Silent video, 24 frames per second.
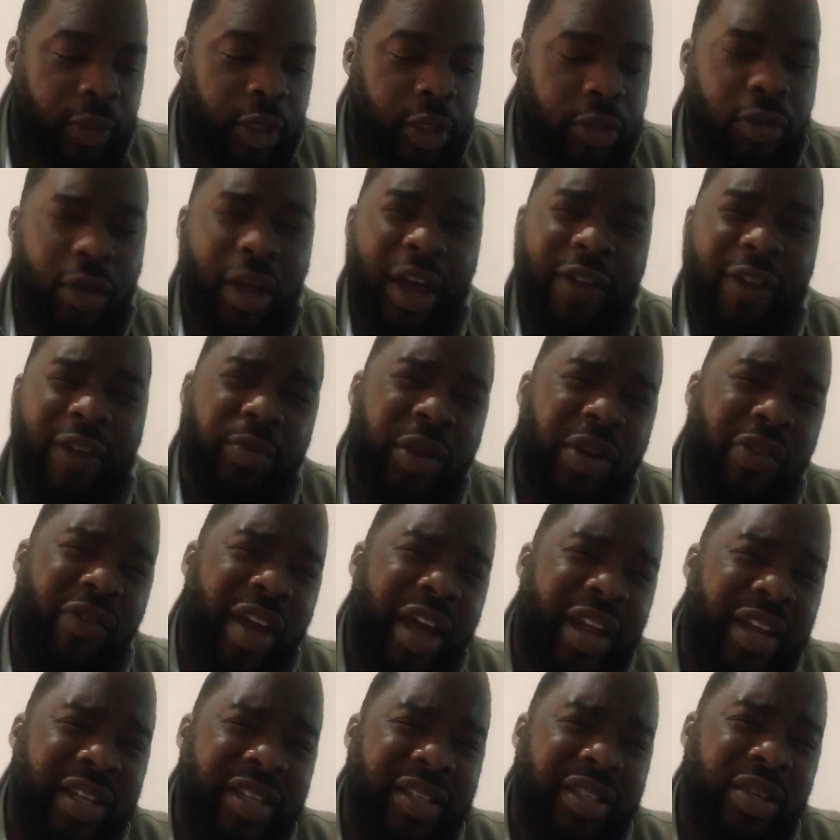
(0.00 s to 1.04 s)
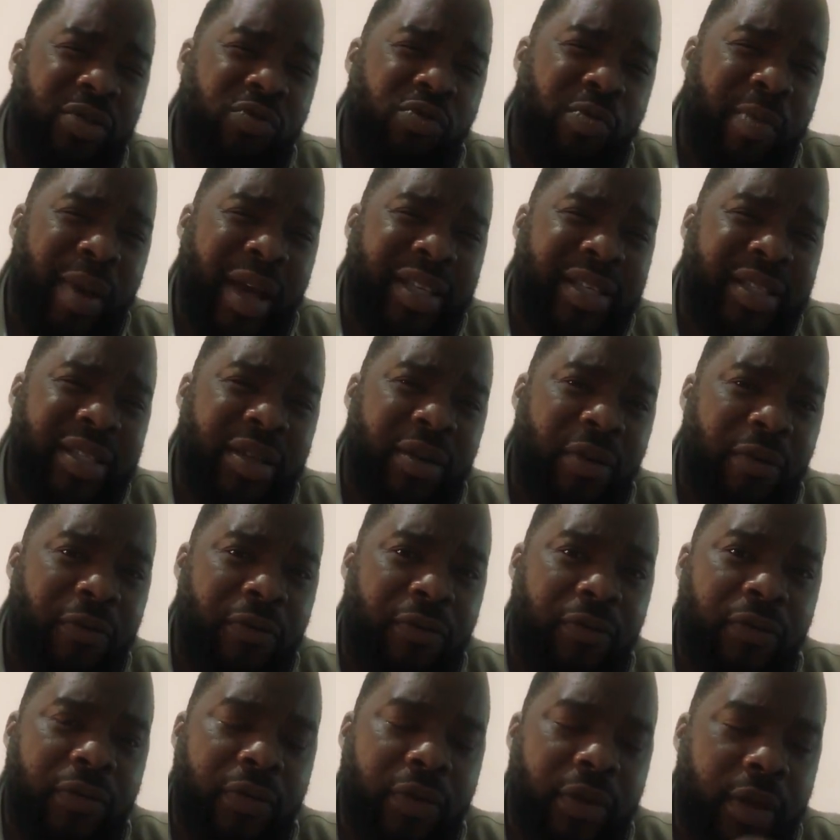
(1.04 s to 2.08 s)
So I have to be realistic with
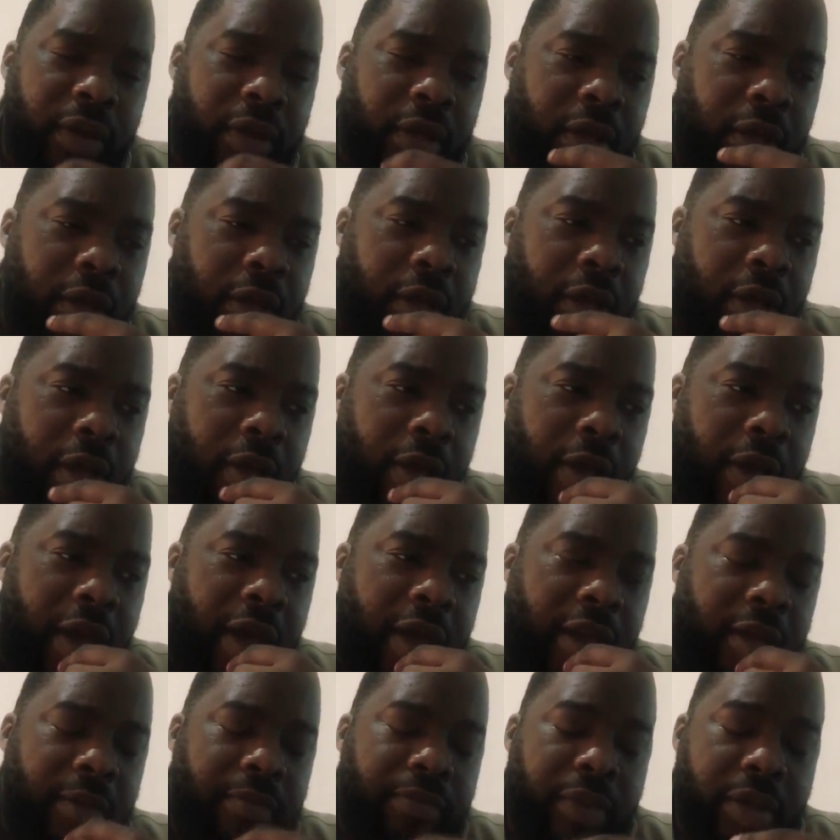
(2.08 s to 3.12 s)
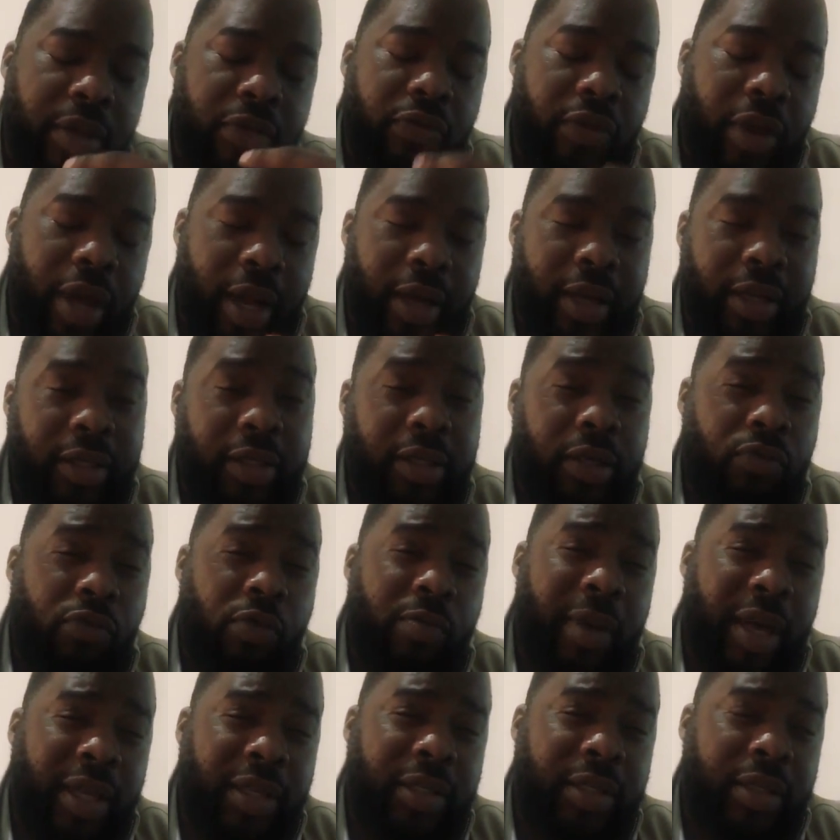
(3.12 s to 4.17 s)
myself. And in being realistic
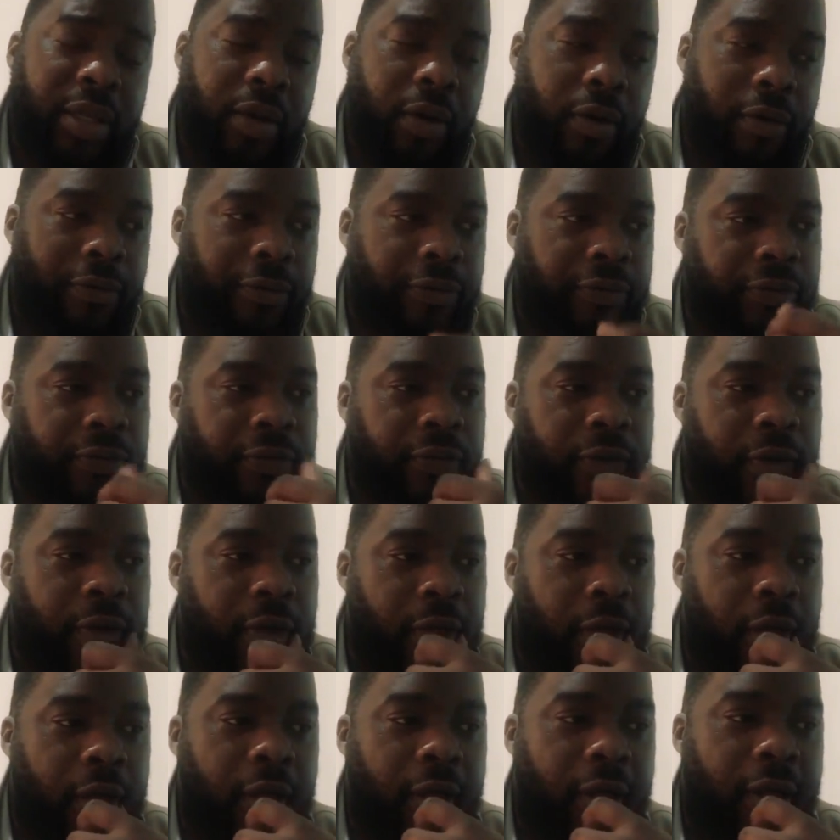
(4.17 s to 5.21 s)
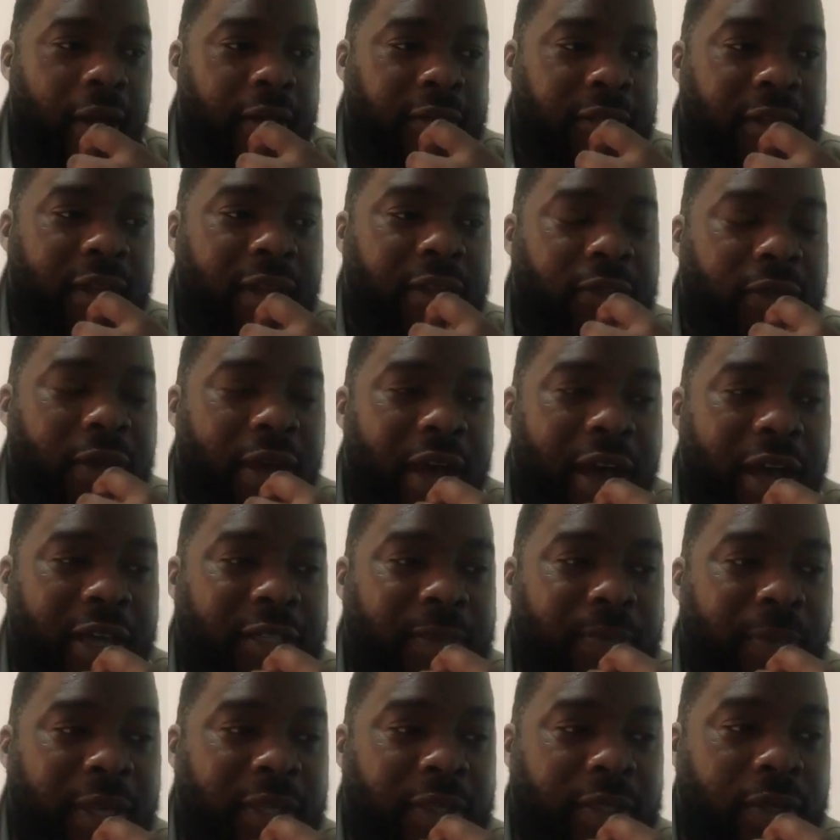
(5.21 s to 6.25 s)
with myself, I start to
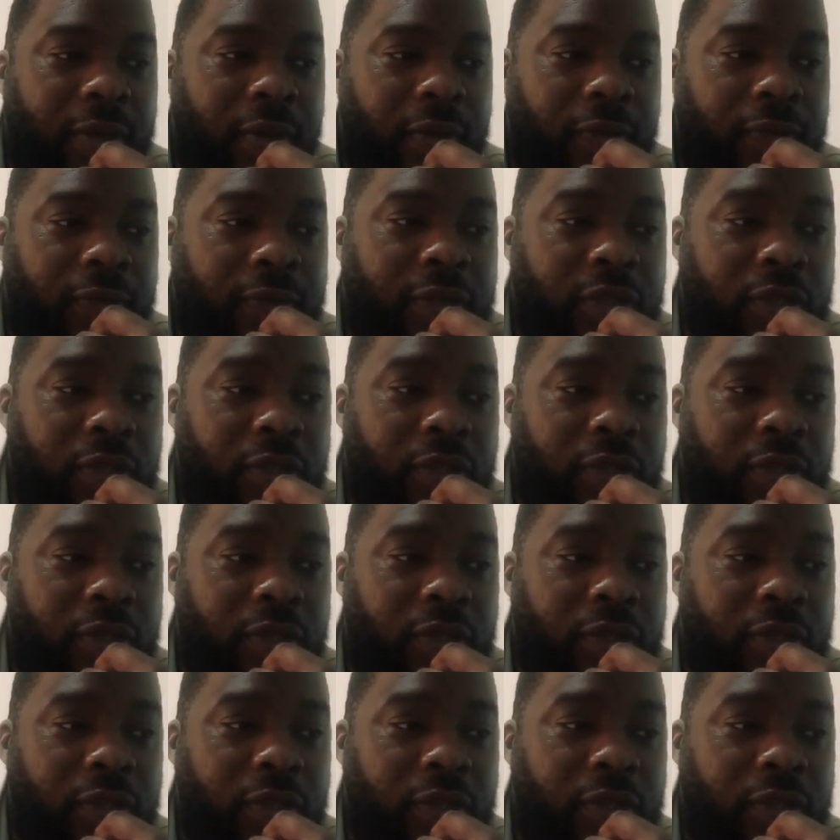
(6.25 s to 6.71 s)
ask myself